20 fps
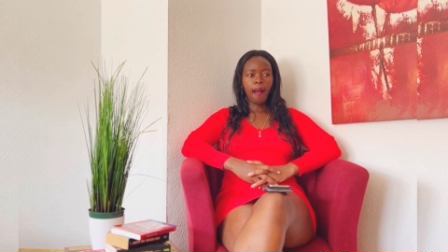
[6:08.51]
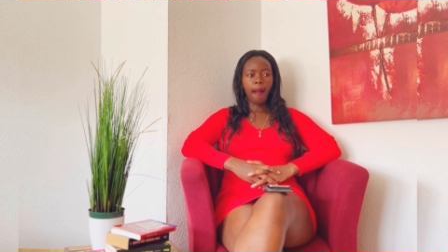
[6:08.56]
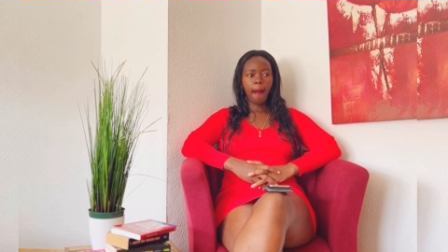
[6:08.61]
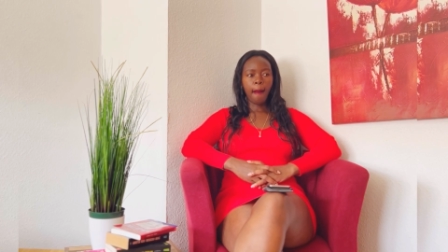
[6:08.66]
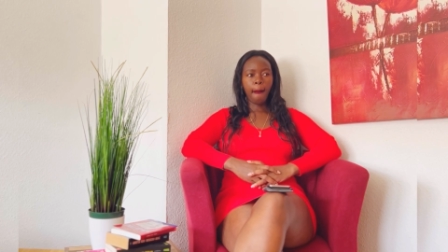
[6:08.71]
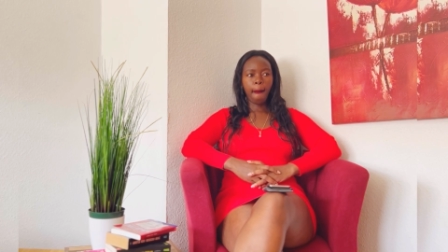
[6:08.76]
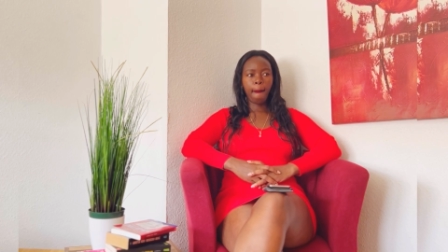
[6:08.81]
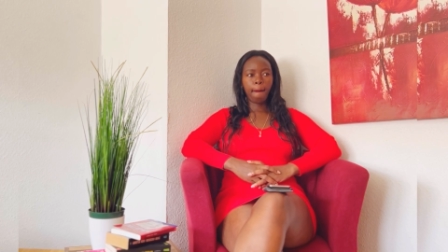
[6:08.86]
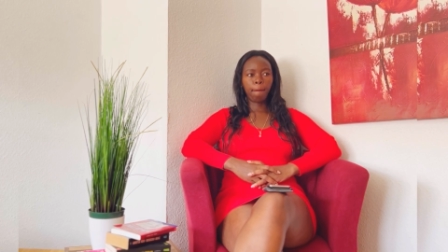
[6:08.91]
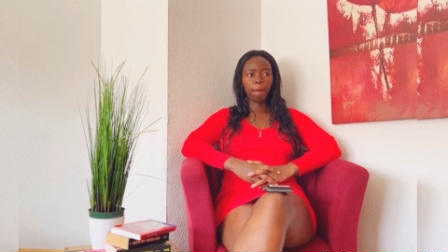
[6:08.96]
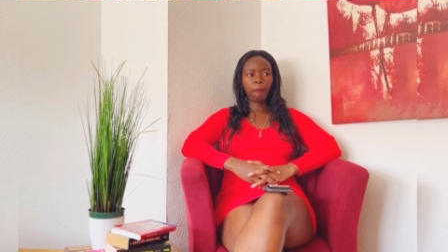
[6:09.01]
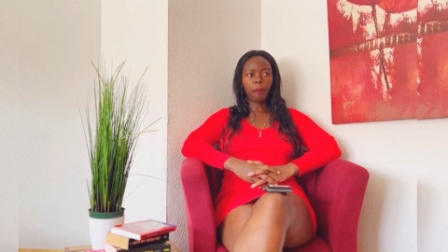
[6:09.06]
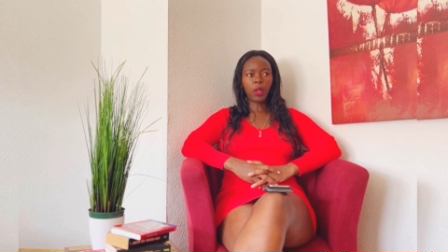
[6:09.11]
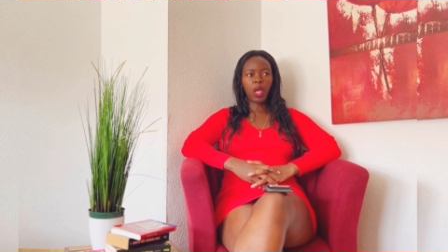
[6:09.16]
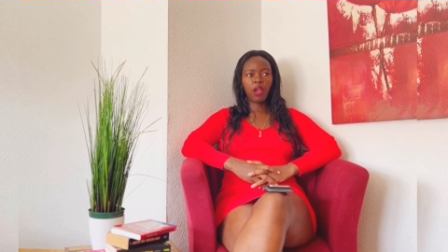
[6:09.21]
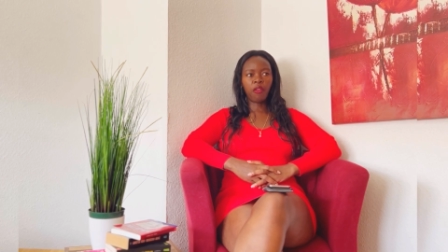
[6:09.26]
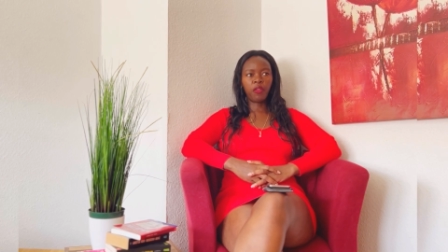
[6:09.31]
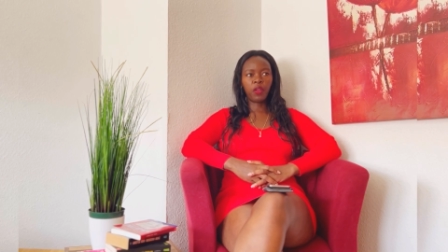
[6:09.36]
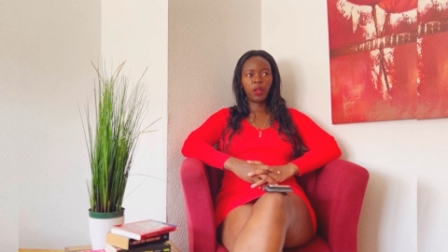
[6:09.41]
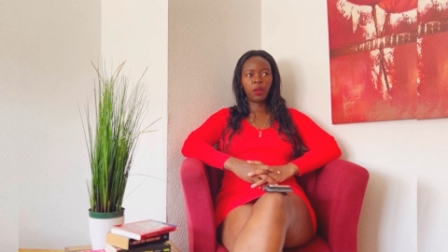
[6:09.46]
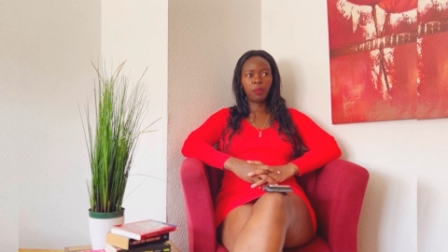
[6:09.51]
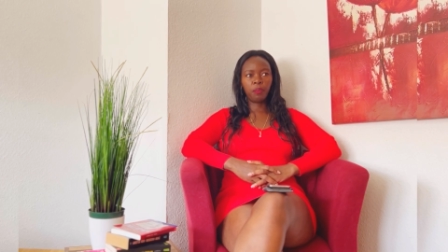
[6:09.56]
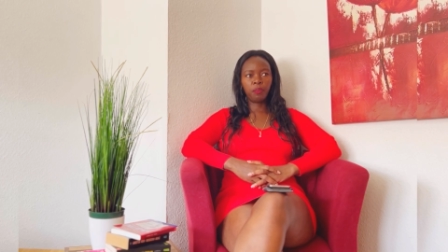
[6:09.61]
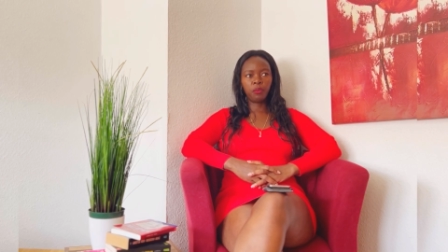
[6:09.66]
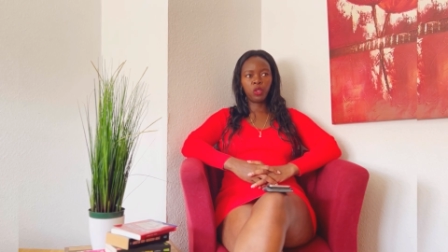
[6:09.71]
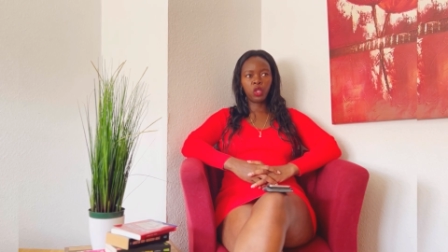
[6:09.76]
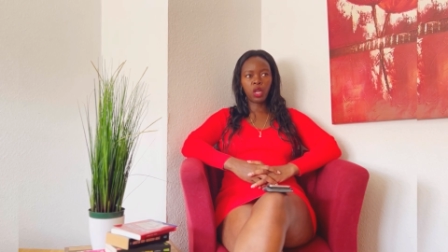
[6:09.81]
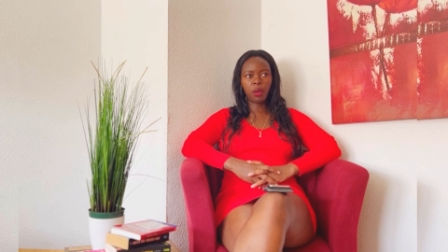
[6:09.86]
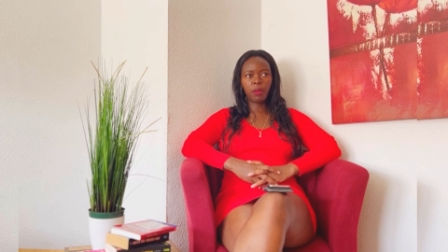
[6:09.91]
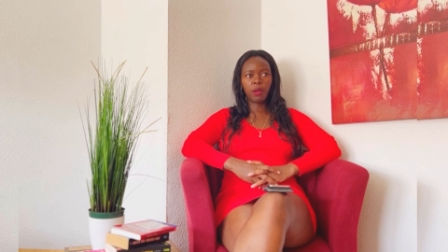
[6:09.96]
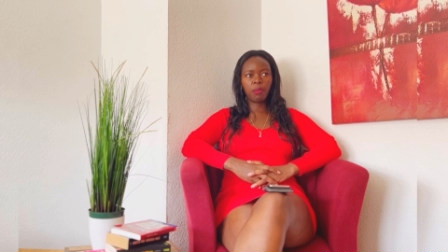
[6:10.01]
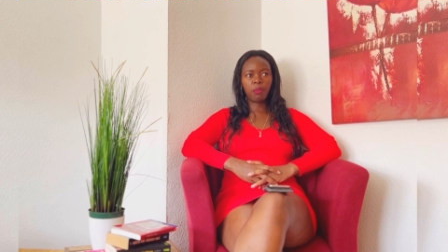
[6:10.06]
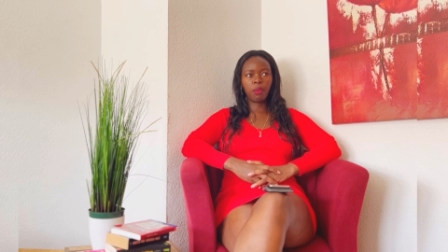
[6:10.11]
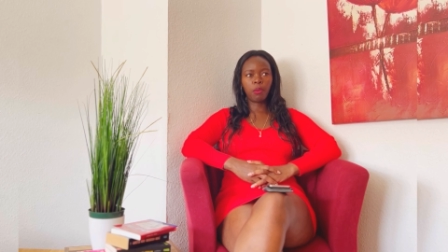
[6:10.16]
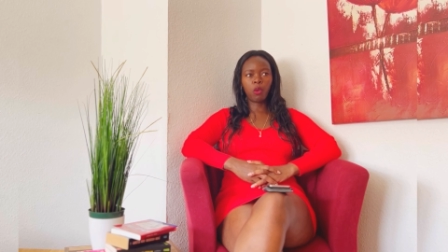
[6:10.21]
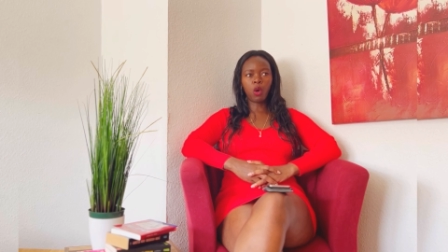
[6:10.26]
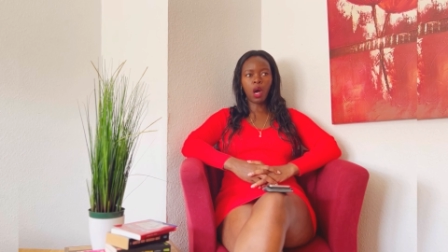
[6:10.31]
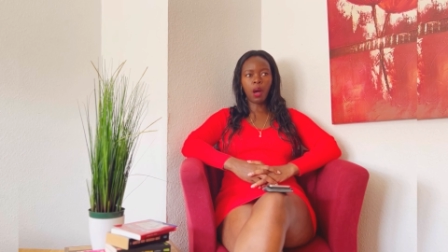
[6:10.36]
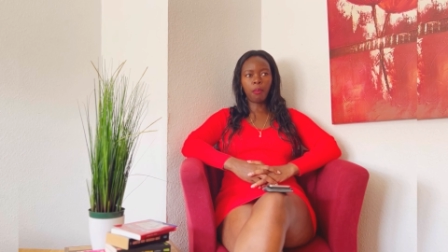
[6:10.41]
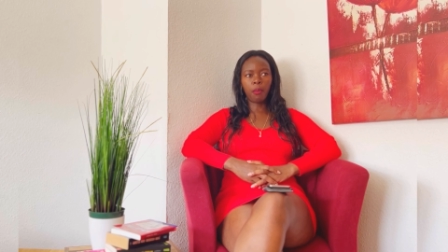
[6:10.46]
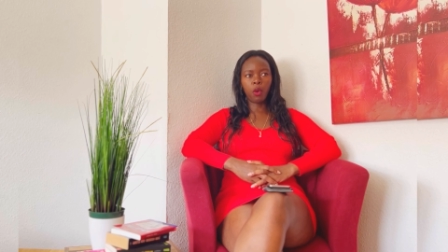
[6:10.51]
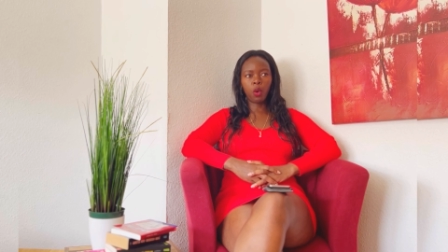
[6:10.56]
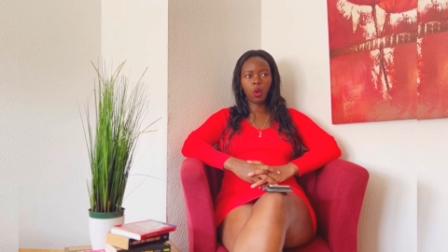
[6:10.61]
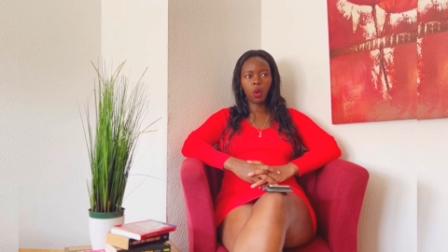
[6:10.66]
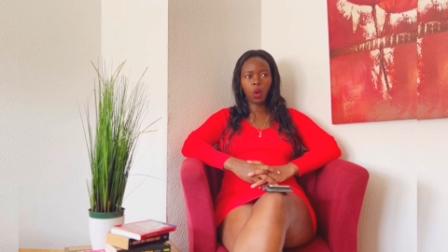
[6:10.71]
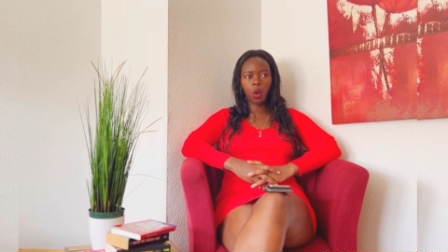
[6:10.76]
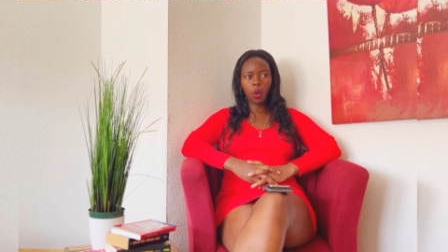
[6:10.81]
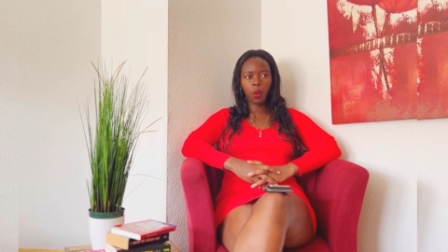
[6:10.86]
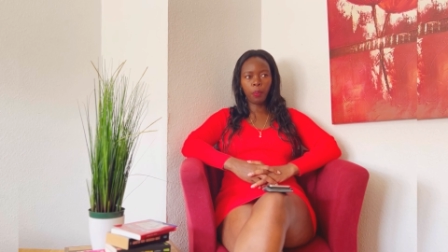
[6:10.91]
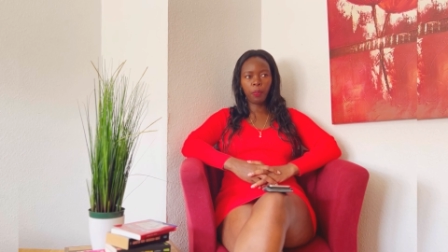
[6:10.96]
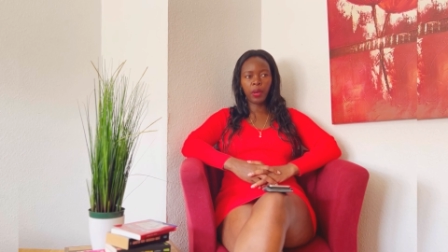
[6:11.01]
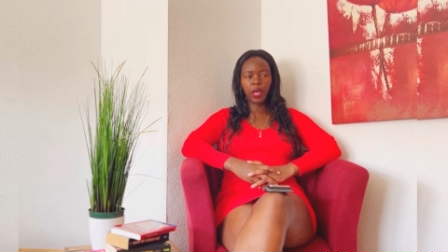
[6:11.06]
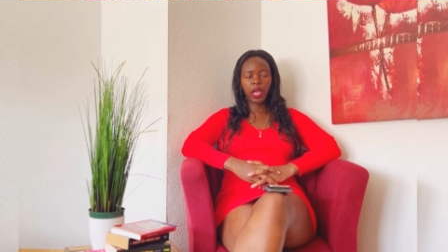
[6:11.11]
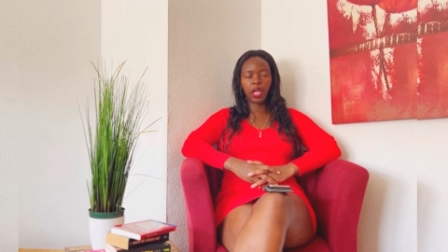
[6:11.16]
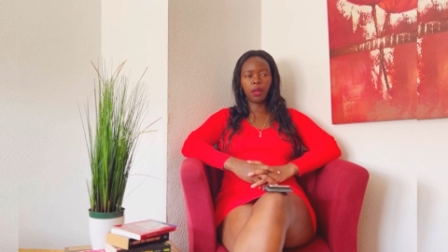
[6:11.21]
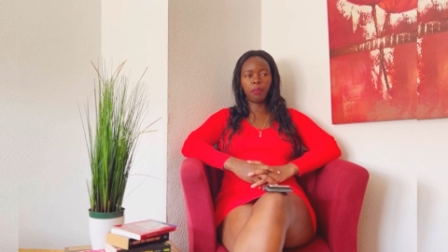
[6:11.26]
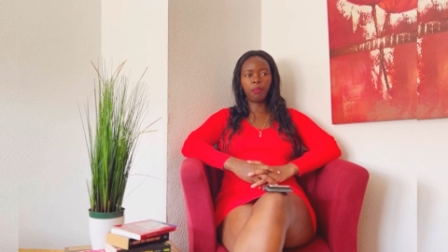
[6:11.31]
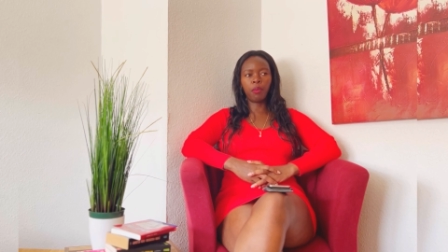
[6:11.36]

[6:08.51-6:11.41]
I feel German people are more open,